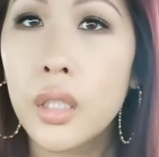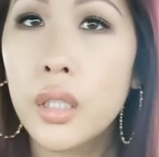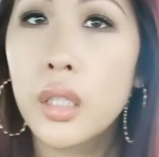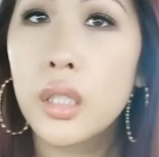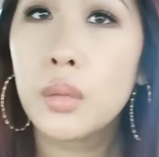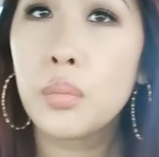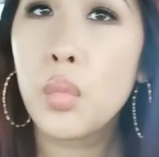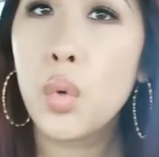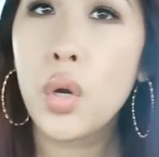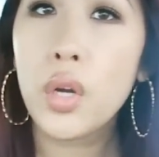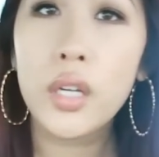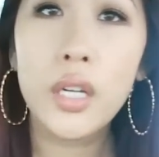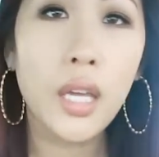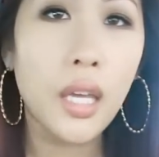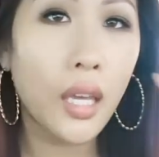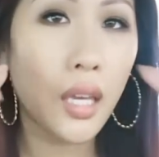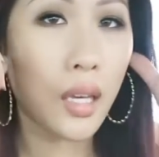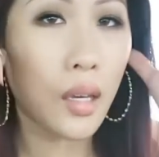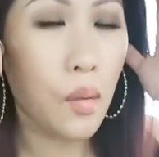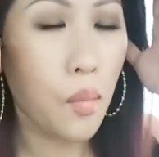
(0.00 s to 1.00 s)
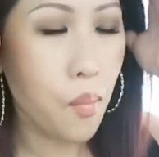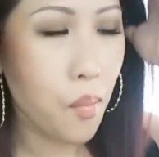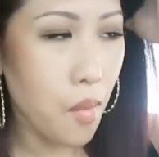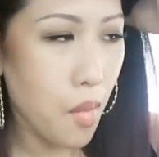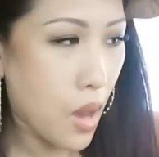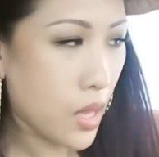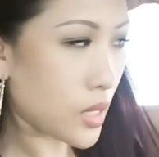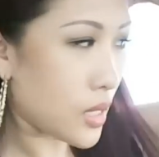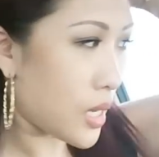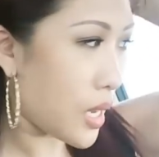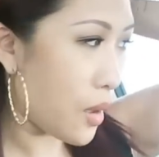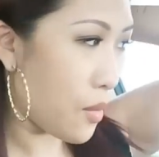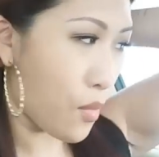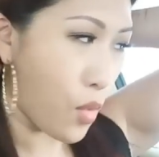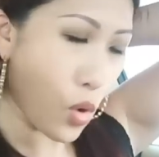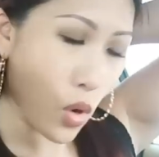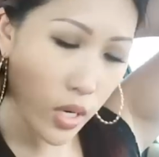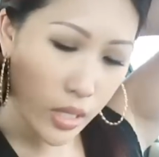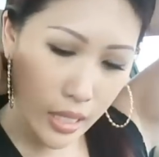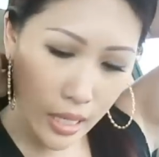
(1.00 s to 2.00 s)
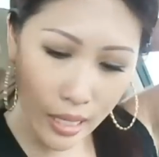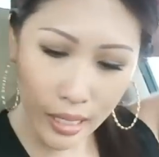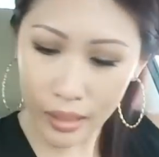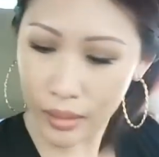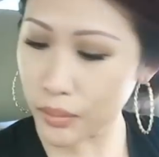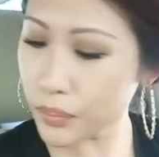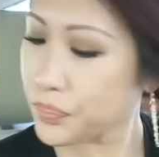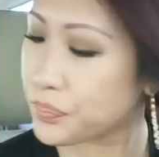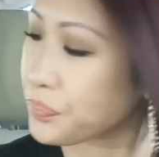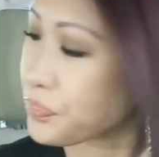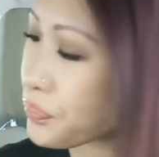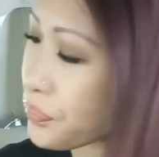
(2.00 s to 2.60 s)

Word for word: Good morning, Monday morning.